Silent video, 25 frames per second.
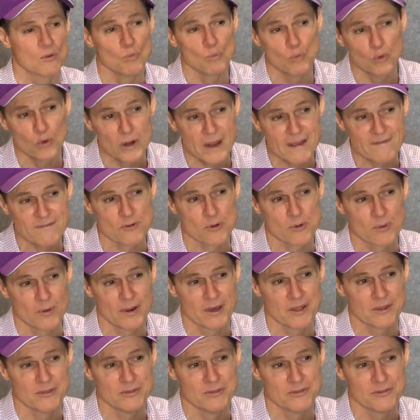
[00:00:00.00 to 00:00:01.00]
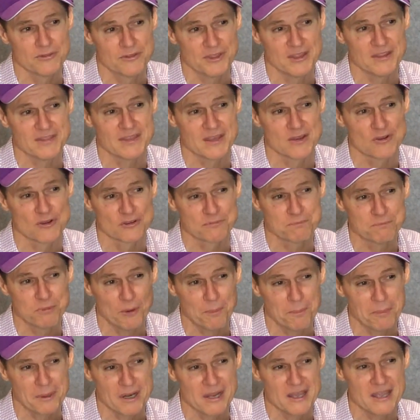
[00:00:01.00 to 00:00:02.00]
Would everyone think they're as
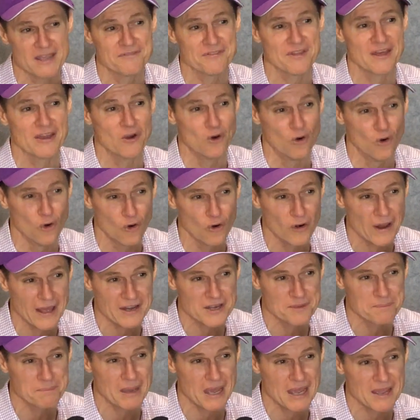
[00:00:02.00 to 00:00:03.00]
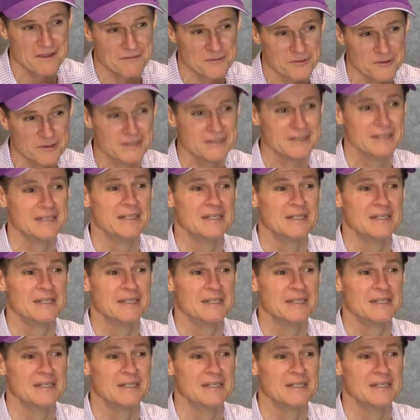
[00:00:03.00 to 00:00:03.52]
popular if they all had to pay for it?